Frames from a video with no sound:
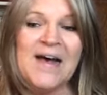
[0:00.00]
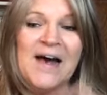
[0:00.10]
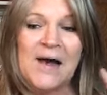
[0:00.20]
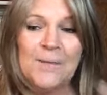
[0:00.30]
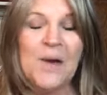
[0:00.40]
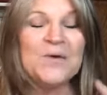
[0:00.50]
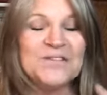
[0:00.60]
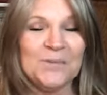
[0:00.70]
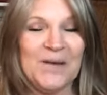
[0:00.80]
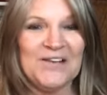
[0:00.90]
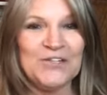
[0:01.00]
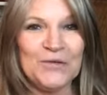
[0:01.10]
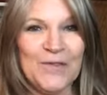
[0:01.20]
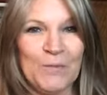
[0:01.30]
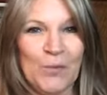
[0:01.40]
I'll post a picture
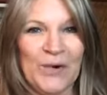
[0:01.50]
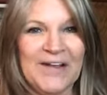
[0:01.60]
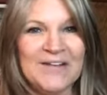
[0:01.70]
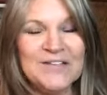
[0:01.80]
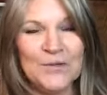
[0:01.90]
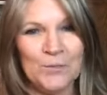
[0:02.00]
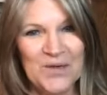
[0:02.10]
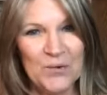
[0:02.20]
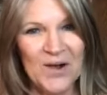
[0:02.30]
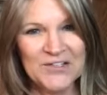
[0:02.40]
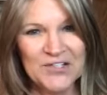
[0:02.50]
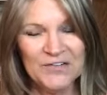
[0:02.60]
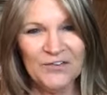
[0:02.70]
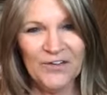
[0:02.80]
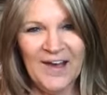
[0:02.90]
in the morning, so be watching
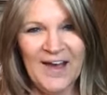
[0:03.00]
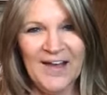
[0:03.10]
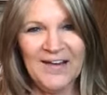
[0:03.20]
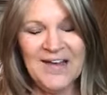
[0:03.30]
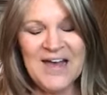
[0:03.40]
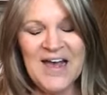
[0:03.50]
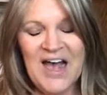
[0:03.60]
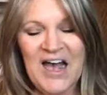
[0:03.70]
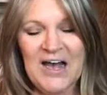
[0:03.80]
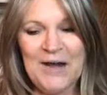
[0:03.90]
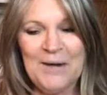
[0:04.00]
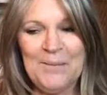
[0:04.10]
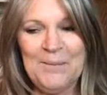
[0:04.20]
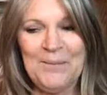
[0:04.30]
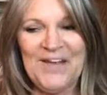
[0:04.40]
for that.
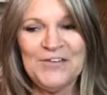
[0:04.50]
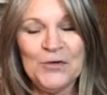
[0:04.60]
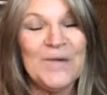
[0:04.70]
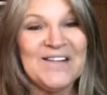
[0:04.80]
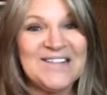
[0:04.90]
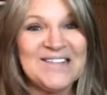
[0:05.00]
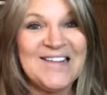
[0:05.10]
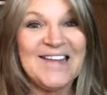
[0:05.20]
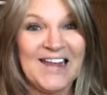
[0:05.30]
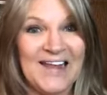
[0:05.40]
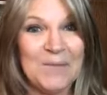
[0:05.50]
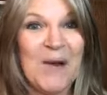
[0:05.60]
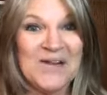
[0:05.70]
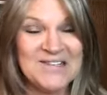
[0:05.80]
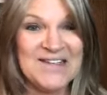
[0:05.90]
And you can see the clay
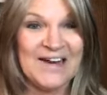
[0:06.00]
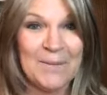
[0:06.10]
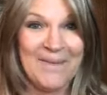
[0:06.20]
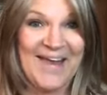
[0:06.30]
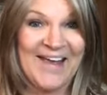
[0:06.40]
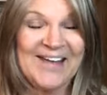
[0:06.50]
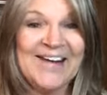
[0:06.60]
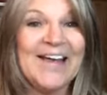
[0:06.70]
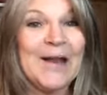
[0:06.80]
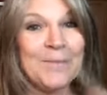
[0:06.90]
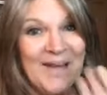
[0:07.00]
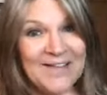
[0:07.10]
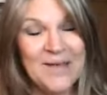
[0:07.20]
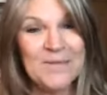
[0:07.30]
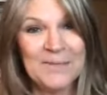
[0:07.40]
pots that I made, and I made
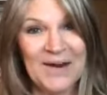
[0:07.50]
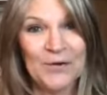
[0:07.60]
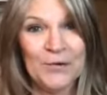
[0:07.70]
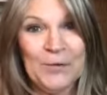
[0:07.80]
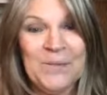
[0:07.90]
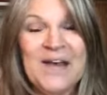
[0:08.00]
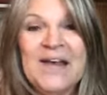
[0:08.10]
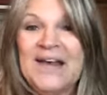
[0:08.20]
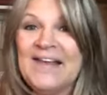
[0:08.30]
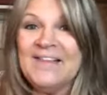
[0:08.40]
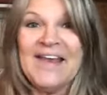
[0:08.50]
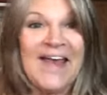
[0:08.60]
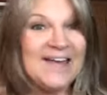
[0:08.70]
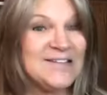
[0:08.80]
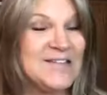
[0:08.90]
them in my group. And the
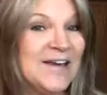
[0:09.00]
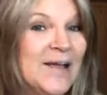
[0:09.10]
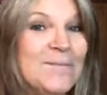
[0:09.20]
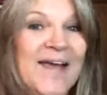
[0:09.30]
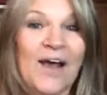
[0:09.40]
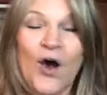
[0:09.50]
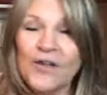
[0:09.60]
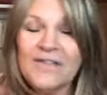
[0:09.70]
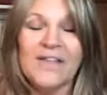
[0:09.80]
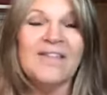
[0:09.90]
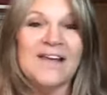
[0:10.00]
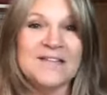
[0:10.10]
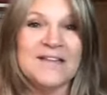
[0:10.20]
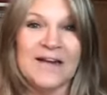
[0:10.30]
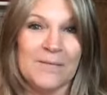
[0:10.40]
eggs that I made, all of the
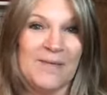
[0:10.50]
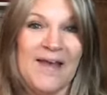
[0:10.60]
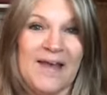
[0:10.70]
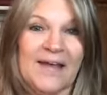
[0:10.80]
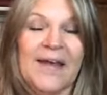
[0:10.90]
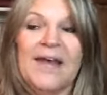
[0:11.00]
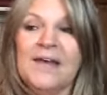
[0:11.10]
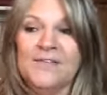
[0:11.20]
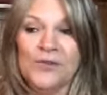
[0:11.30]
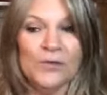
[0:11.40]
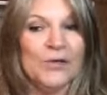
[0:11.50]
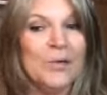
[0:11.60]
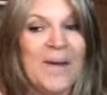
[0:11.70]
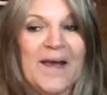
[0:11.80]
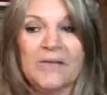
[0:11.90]
things that I make, if you look
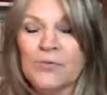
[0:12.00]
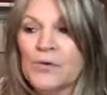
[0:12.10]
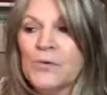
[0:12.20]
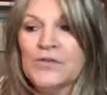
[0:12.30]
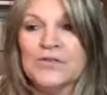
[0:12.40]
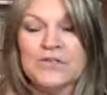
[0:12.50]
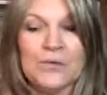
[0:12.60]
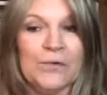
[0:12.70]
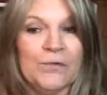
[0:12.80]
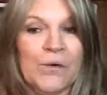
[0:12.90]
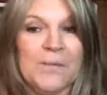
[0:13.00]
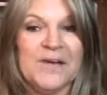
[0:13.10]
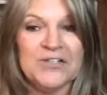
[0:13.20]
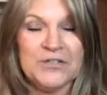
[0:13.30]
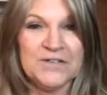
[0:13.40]
back through or you scroll through our
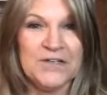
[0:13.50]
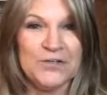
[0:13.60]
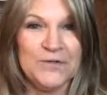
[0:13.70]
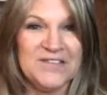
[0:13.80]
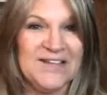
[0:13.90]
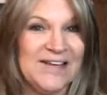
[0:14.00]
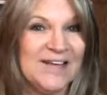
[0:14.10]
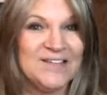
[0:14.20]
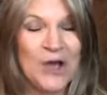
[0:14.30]
pictures and you see, it's